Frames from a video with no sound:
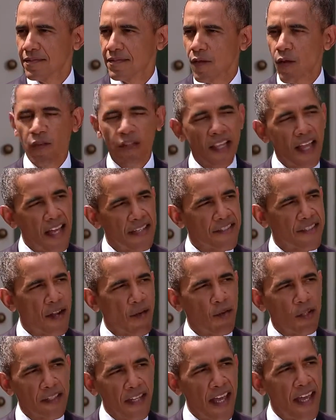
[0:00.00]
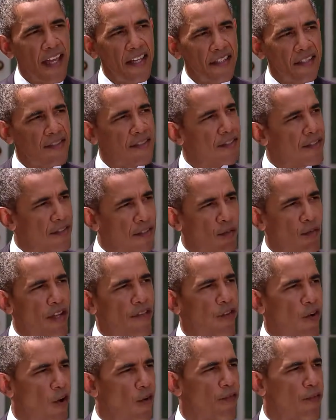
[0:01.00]
Over the last several days,
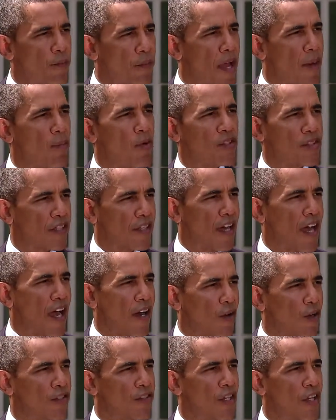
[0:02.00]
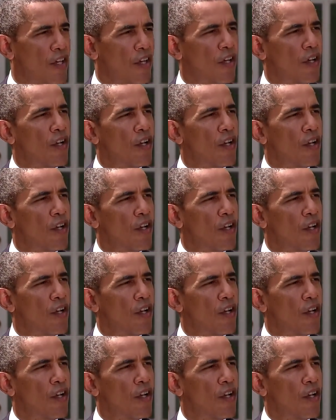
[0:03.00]
we've heard from members of Congress